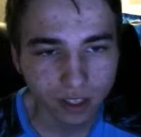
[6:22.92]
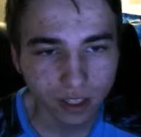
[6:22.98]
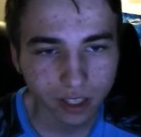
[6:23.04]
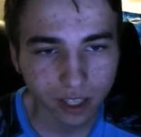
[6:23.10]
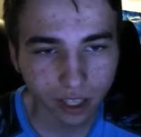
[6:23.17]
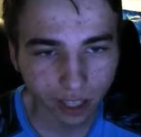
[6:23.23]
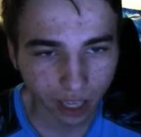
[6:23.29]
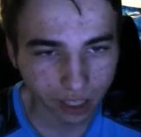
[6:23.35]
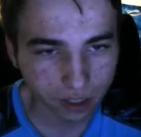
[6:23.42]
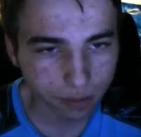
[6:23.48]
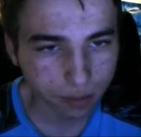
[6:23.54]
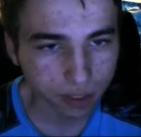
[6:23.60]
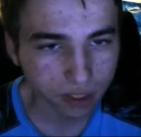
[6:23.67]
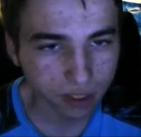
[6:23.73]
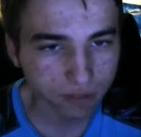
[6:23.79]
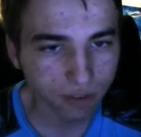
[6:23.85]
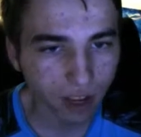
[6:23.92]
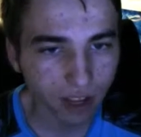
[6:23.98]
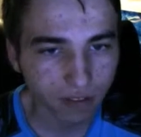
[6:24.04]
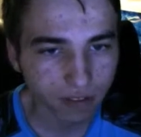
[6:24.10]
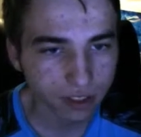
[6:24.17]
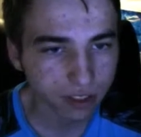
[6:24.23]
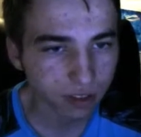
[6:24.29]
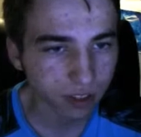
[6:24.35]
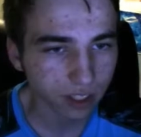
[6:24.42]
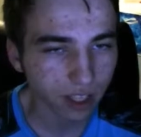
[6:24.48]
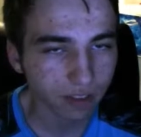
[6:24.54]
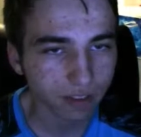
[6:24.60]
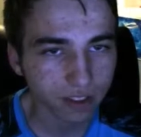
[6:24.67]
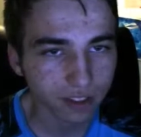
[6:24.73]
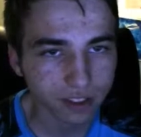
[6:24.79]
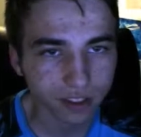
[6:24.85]
it gains +5 until the end
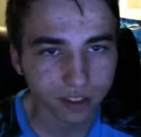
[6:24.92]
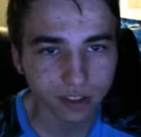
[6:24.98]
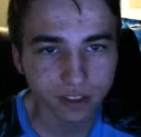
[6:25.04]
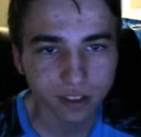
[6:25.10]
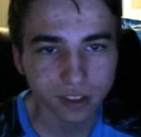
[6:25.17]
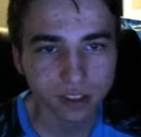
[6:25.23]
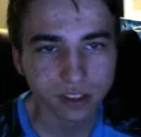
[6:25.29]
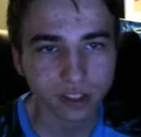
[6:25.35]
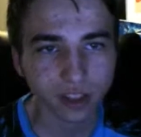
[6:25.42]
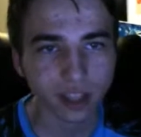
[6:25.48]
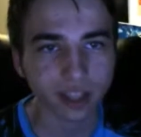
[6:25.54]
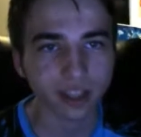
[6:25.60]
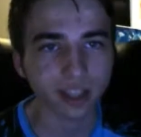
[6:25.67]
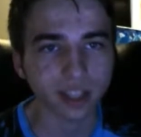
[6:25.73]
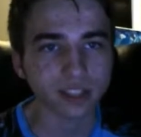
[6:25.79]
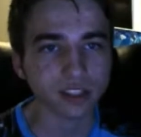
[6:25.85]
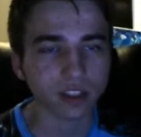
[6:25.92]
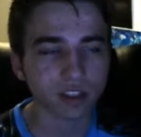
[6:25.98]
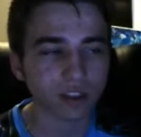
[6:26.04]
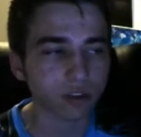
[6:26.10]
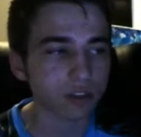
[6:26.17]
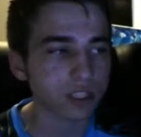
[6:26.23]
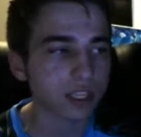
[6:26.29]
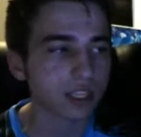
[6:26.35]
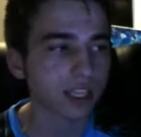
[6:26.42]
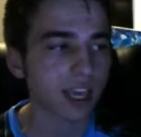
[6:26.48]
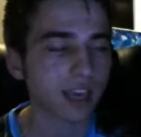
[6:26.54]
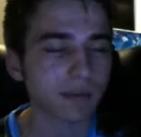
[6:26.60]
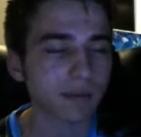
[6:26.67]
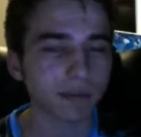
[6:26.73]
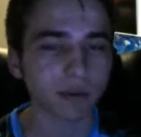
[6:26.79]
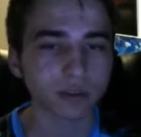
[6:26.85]
of the turn. So then it's a 13k
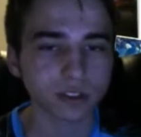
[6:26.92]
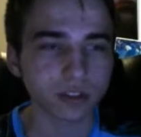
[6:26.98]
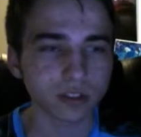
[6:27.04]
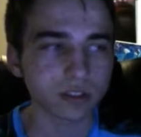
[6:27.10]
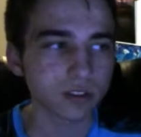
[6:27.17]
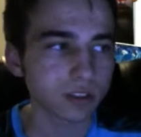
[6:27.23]
booster.